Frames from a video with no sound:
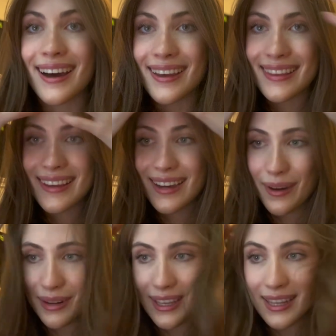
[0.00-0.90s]
I think I
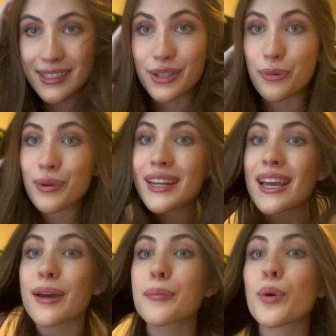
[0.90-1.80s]
want to get into
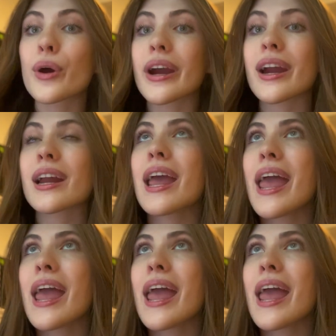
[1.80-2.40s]
reading more,